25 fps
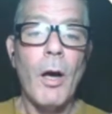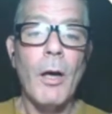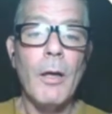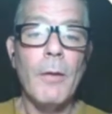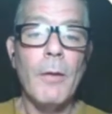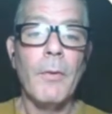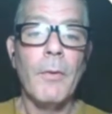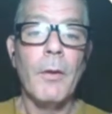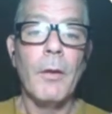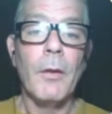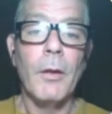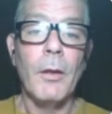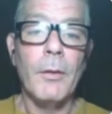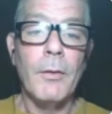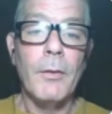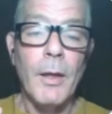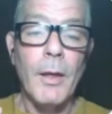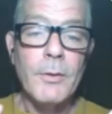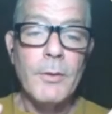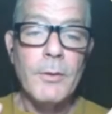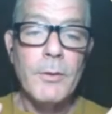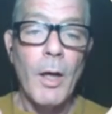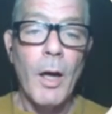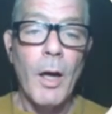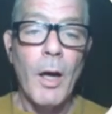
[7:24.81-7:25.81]
It takes
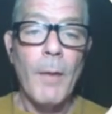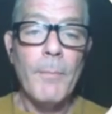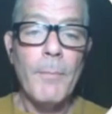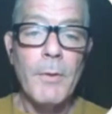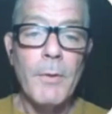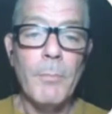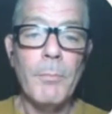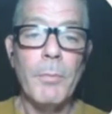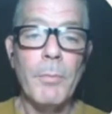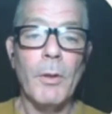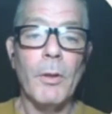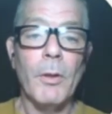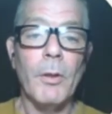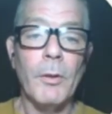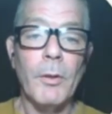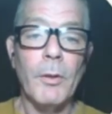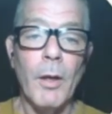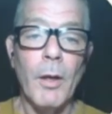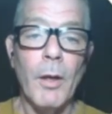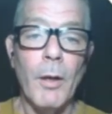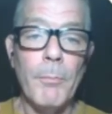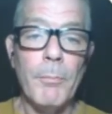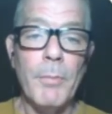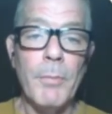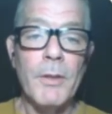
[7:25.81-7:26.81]
time to build a
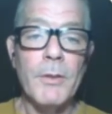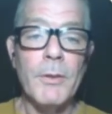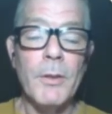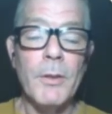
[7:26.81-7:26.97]
business.